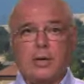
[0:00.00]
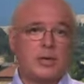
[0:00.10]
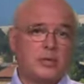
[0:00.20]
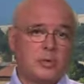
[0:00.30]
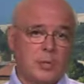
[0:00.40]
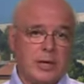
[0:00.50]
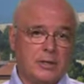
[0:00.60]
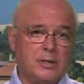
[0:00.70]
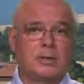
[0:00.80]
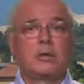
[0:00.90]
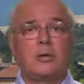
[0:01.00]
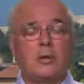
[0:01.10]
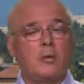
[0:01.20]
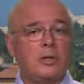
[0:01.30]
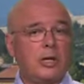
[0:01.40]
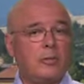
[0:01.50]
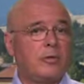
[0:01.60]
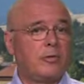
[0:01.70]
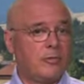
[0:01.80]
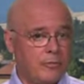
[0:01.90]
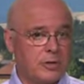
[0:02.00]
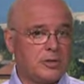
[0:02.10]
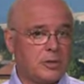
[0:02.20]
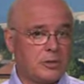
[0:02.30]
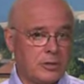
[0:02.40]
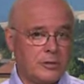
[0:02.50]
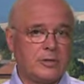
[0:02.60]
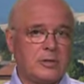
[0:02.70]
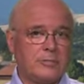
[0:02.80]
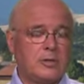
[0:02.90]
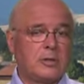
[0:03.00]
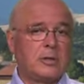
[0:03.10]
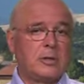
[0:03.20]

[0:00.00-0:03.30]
and space only with first derivatives,